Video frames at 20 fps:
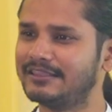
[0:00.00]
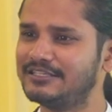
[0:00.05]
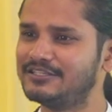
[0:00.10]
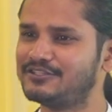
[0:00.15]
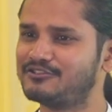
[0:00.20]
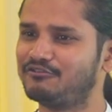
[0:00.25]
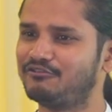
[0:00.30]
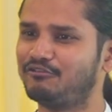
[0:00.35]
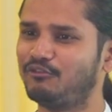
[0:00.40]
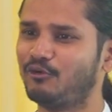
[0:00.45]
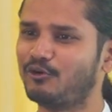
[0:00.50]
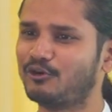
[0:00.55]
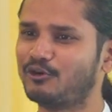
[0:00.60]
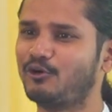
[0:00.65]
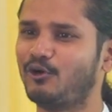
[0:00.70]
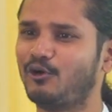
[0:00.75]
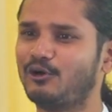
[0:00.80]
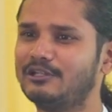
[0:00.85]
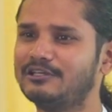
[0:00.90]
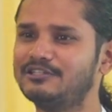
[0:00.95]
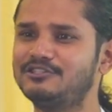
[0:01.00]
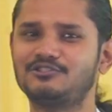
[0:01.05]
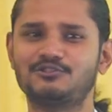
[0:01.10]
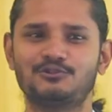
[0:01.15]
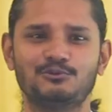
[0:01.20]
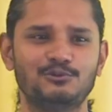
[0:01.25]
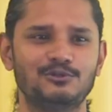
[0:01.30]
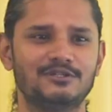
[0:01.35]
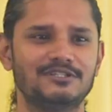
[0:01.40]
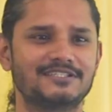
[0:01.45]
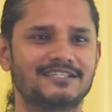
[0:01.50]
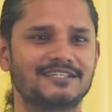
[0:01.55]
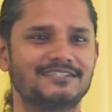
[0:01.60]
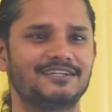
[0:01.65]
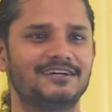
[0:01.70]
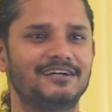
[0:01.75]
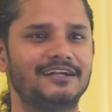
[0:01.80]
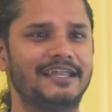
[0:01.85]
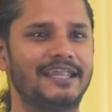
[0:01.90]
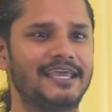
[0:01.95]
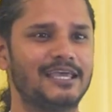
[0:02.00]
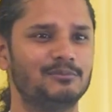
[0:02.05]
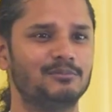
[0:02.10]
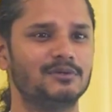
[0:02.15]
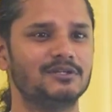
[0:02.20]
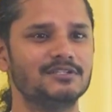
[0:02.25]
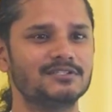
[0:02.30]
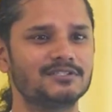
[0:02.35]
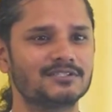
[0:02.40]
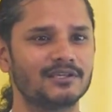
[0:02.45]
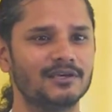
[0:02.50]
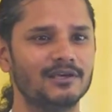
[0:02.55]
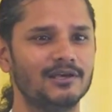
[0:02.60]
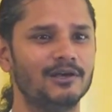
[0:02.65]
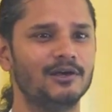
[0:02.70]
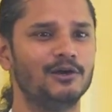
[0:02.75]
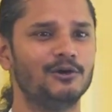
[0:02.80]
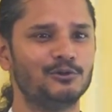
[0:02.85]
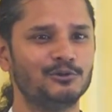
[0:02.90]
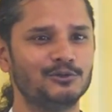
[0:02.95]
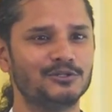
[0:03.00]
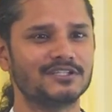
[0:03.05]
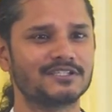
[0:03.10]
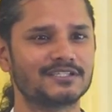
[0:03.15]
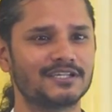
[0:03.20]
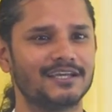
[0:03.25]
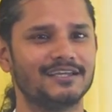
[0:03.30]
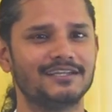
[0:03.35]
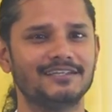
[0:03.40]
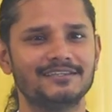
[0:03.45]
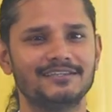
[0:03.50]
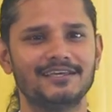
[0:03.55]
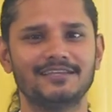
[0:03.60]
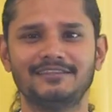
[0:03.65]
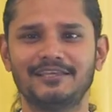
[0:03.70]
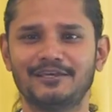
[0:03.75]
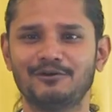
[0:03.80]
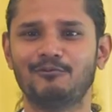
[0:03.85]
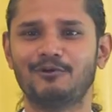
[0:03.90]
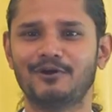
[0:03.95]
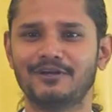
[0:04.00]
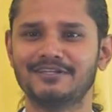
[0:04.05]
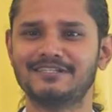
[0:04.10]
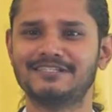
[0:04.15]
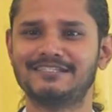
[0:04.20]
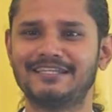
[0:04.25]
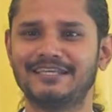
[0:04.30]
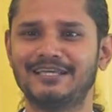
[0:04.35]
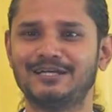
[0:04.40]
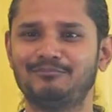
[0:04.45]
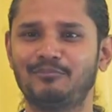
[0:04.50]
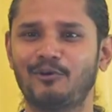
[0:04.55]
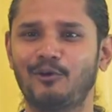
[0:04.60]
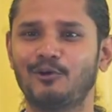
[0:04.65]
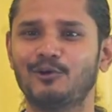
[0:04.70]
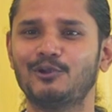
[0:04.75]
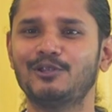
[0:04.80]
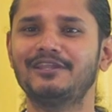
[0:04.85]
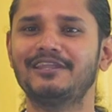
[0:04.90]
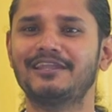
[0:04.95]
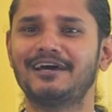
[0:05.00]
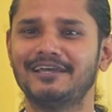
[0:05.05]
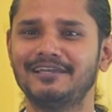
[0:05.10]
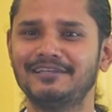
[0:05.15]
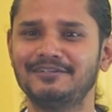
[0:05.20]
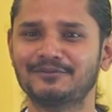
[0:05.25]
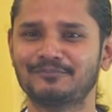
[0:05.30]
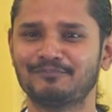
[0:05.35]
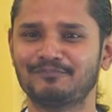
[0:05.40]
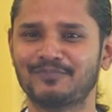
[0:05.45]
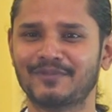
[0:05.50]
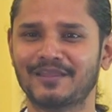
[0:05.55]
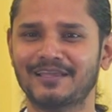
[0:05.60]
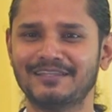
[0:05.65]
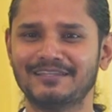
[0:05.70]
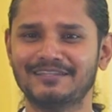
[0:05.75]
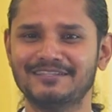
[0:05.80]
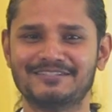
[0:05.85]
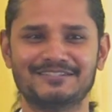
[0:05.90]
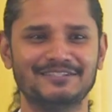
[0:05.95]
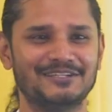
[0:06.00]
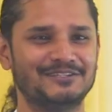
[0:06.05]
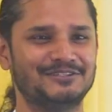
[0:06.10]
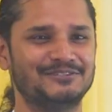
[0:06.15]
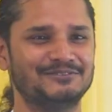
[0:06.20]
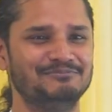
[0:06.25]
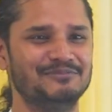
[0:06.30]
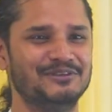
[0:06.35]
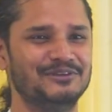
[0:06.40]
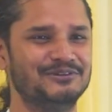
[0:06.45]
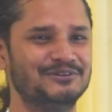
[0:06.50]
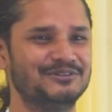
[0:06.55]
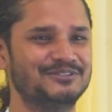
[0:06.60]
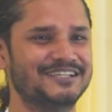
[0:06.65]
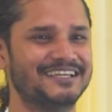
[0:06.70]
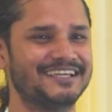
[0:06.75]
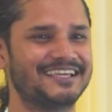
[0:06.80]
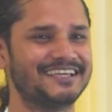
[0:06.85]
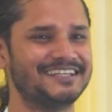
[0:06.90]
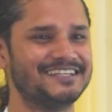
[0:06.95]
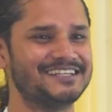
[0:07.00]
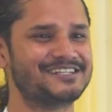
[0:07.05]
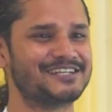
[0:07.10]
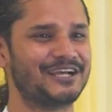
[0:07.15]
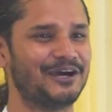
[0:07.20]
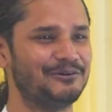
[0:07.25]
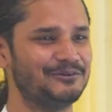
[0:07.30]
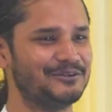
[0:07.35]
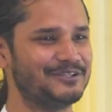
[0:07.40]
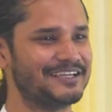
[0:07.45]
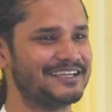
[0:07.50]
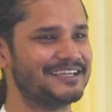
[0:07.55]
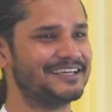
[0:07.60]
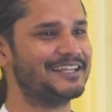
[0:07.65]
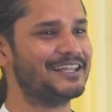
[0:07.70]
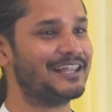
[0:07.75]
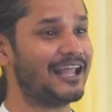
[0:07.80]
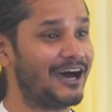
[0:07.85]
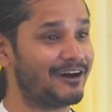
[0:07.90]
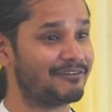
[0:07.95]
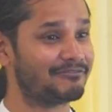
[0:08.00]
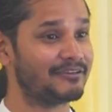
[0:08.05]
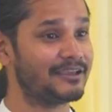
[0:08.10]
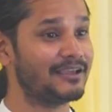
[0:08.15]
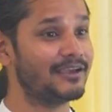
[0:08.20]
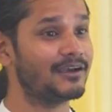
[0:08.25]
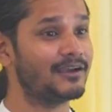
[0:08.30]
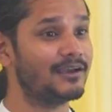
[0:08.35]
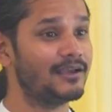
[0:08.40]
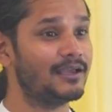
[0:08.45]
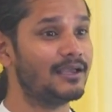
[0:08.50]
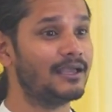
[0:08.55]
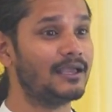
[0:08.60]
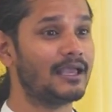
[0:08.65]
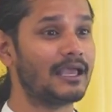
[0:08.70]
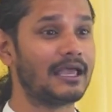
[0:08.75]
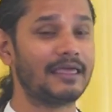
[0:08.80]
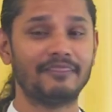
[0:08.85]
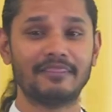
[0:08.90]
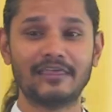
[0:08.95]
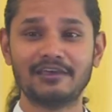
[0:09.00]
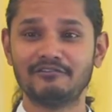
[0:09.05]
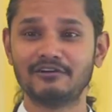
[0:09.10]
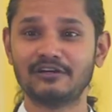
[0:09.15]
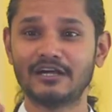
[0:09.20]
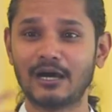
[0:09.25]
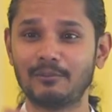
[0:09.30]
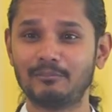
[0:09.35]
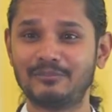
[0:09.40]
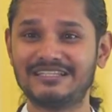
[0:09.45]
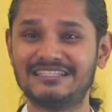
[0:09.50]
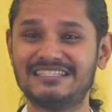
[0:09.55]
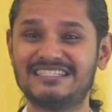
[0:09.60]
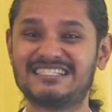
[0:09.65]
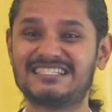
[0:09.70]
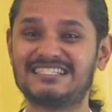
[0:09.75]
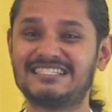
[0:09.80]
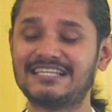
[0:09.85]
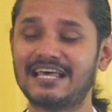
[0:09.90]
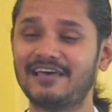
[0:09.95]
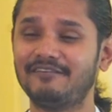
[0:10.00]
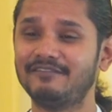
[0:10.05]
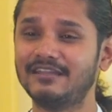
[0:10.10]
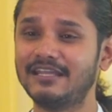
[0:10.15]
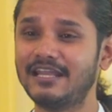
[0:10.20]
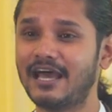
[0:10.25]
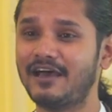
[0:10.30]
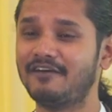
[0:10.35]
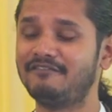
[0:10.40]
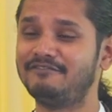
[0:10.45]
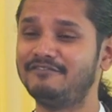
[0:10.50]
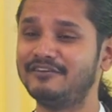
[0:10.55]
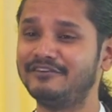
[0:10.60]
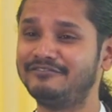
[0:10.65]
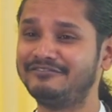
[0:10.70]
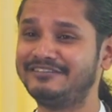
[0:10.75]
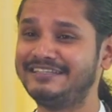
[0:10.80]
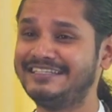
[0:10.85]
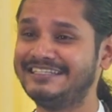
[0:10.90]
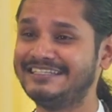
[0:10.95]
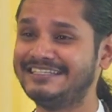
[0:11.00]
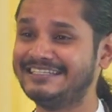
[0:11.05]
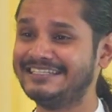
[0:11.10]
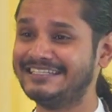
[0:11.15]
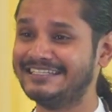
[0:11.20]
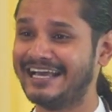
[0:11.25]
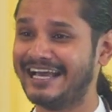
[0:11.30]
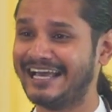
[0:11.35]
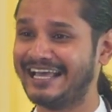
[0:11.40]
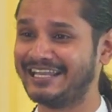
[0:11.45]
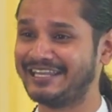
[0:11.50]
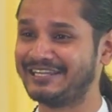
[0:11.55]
these four college students as our neighbors who decided that they want to stay up all night listening to music and shouting and laughing. And they were up till 7:15